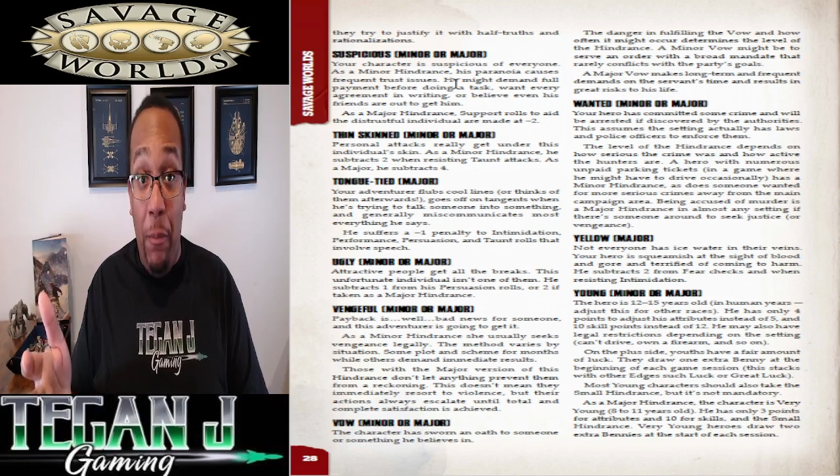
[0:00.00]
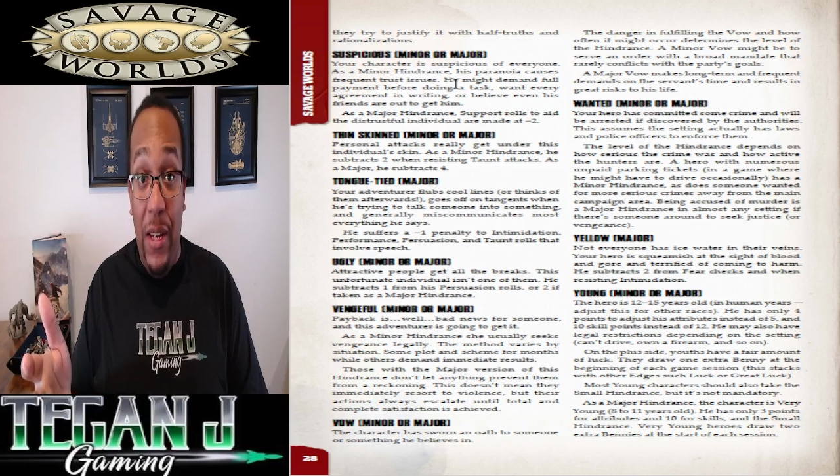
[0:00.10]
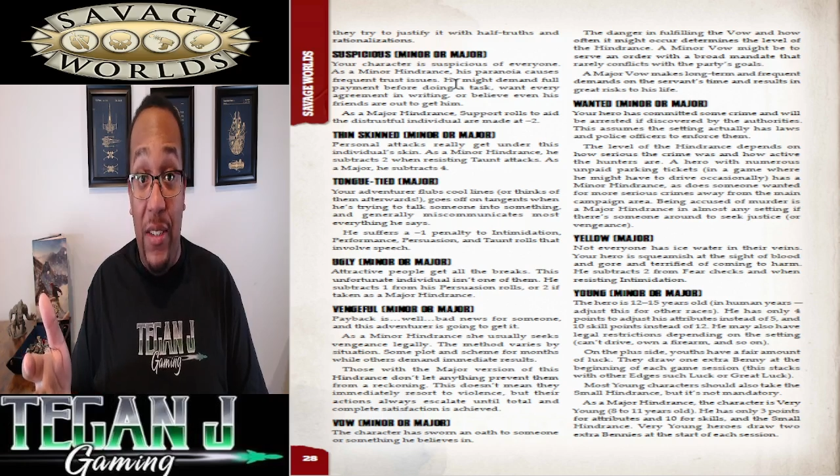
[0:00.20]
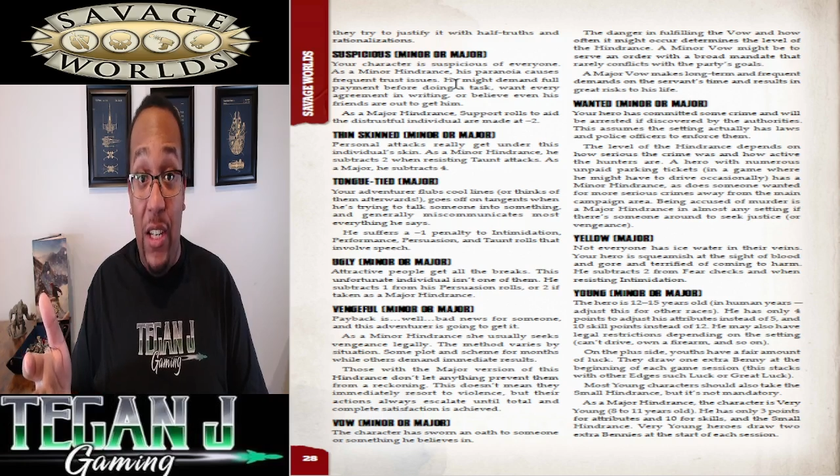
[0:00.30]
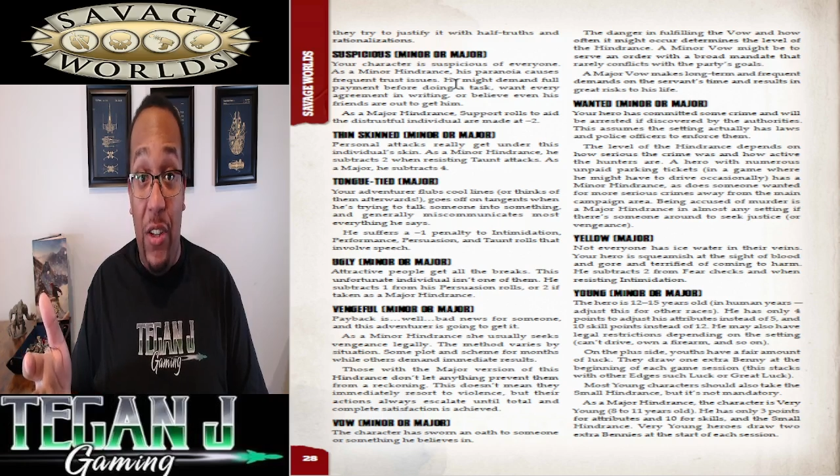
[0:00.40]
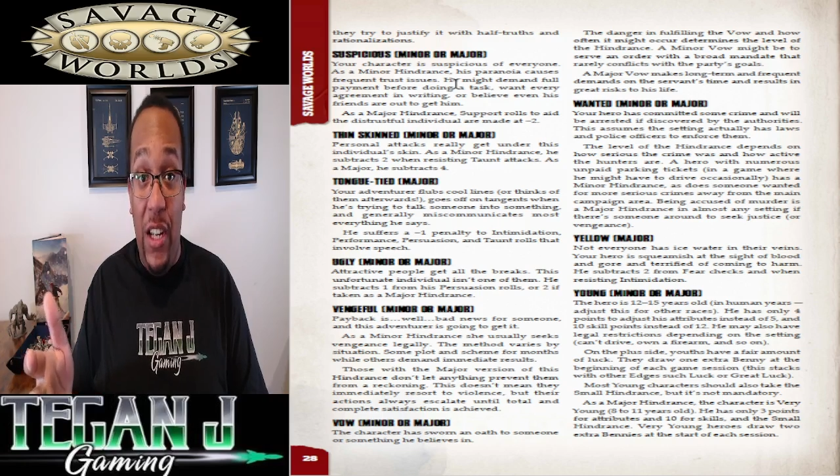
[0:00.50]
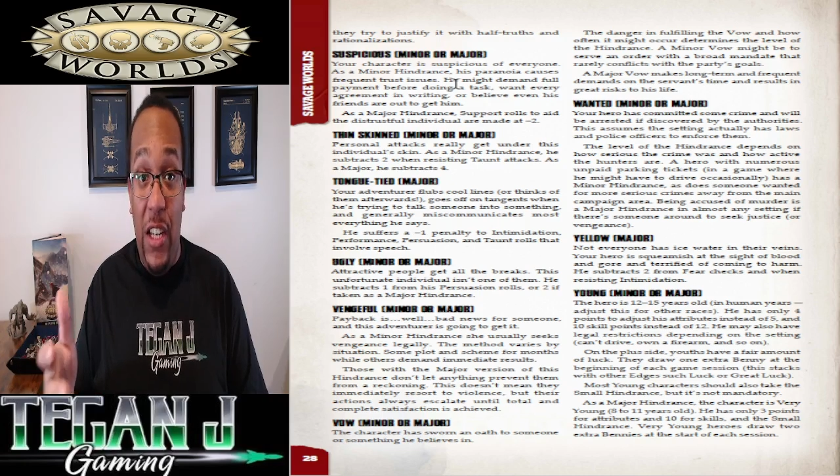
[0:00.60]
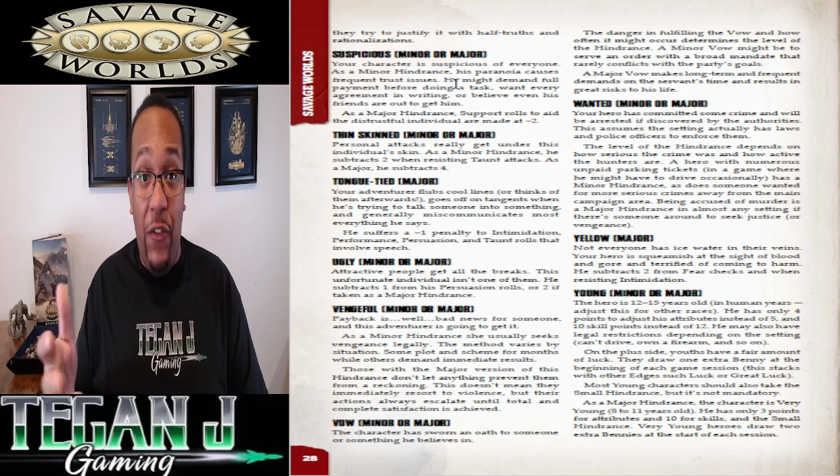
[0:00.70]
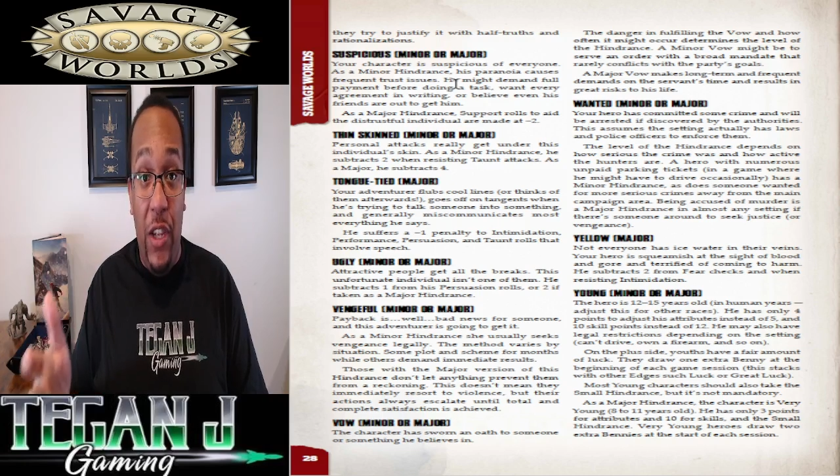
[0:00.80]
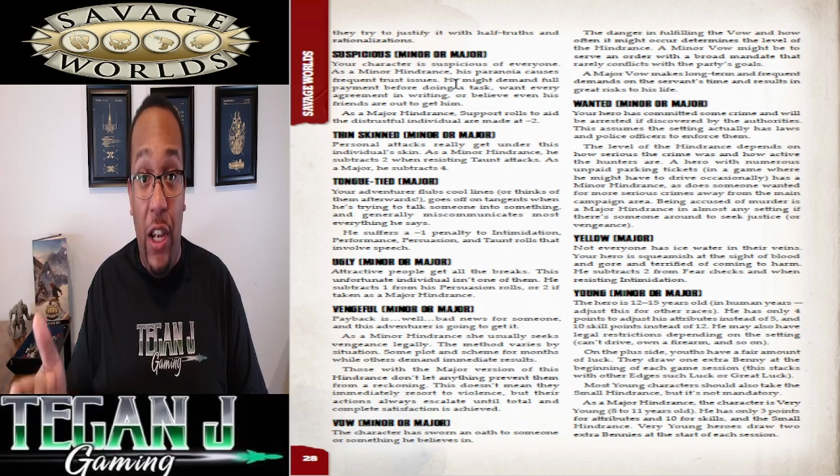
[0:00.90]
PC on that
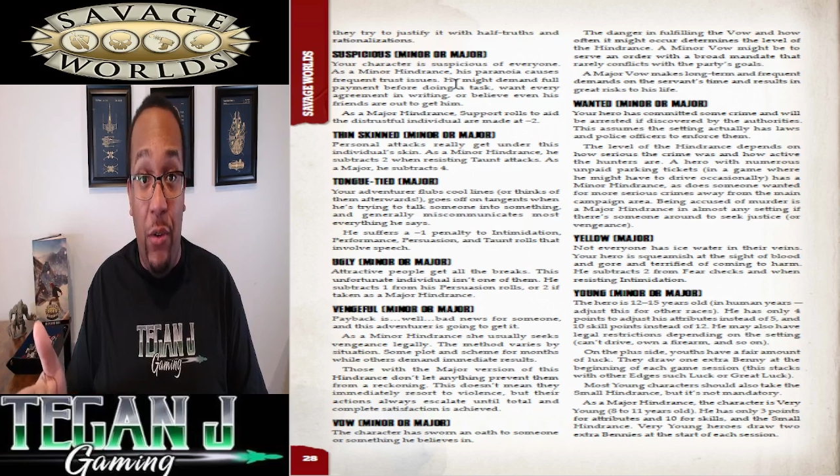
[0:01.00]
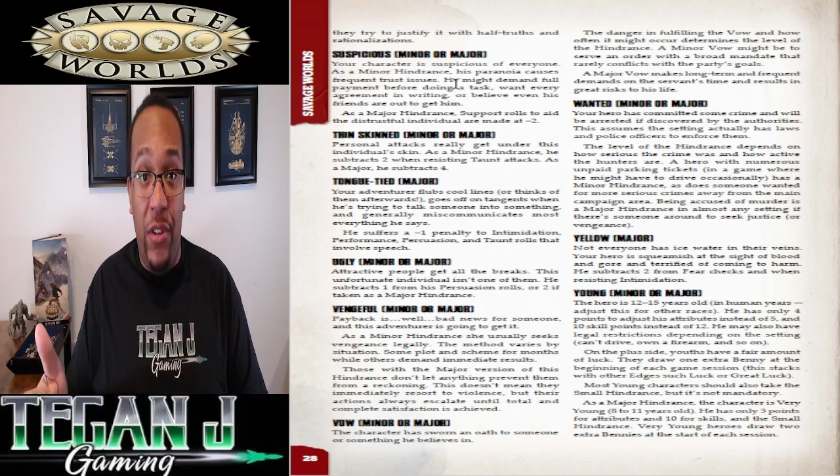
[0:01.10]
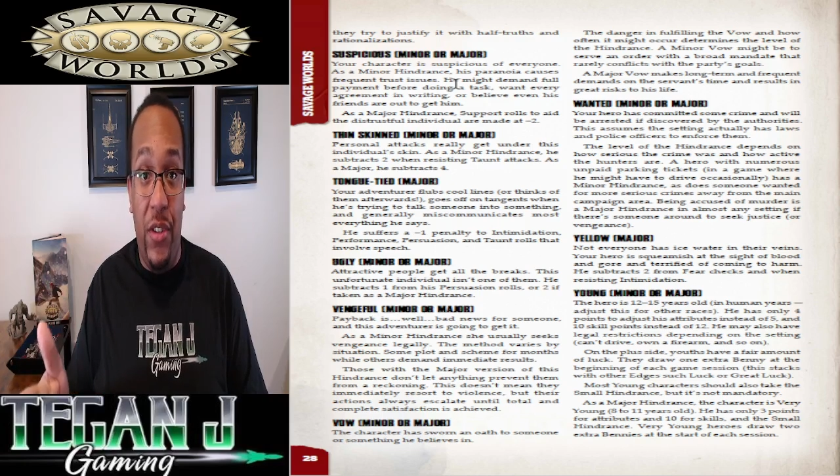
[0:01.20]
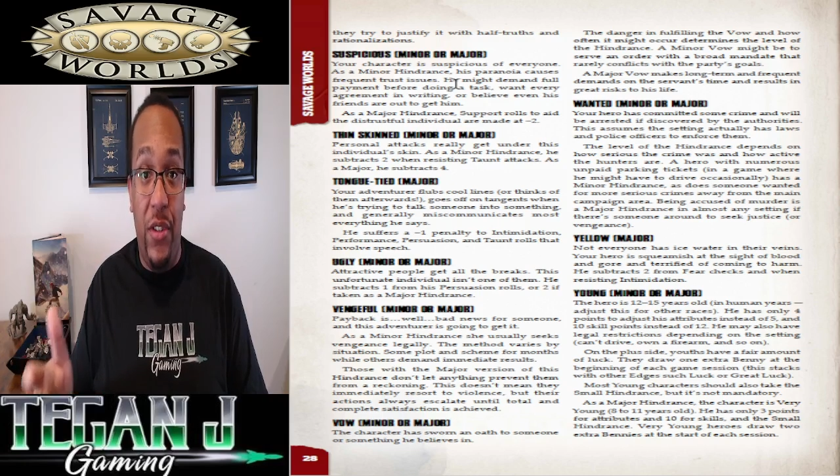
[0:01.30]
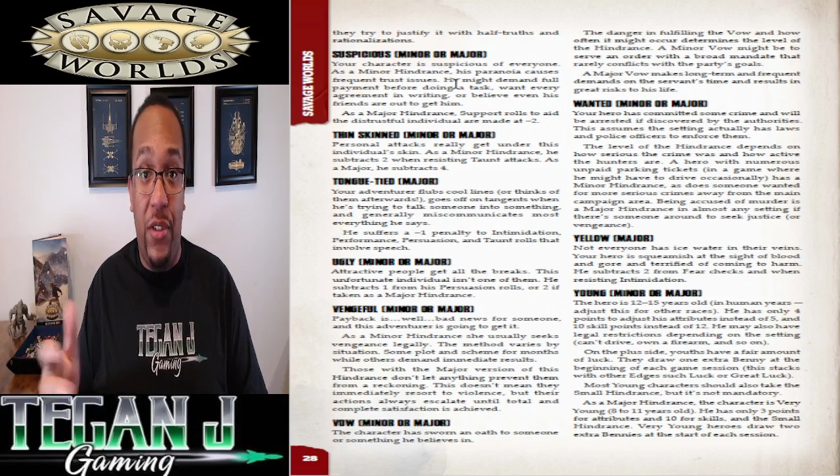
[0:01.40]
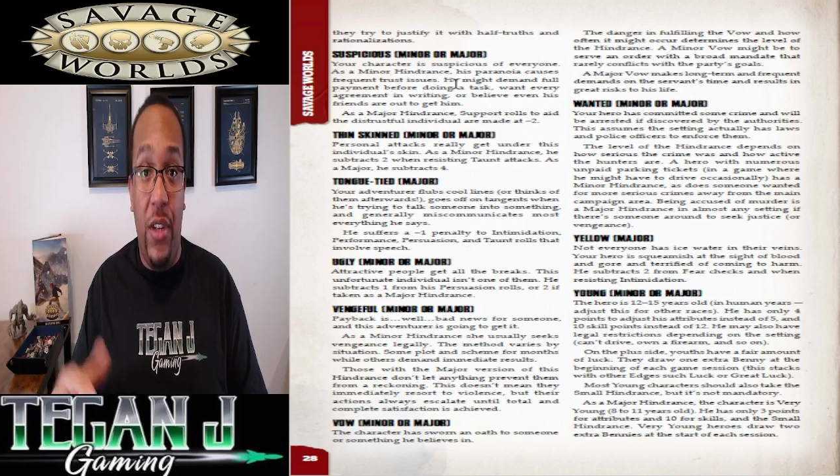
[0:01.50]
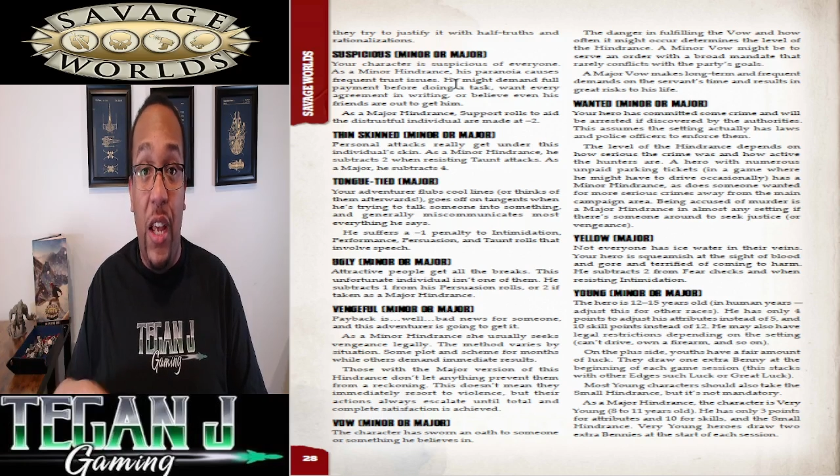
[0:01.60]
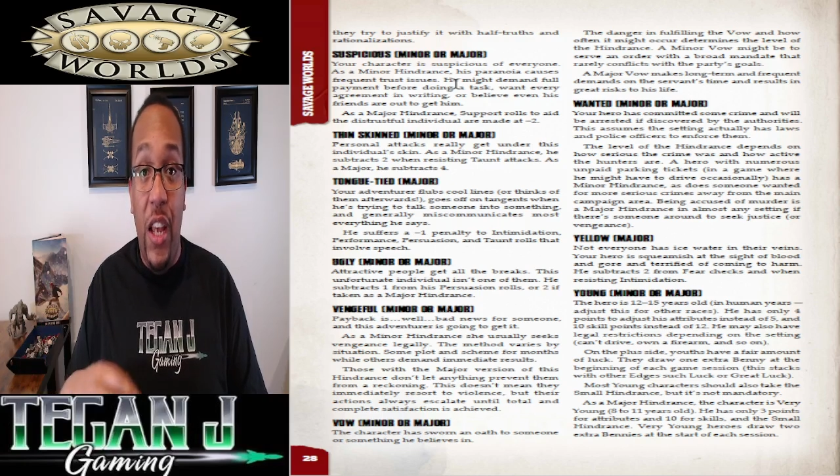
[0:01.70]
side for the hindrances.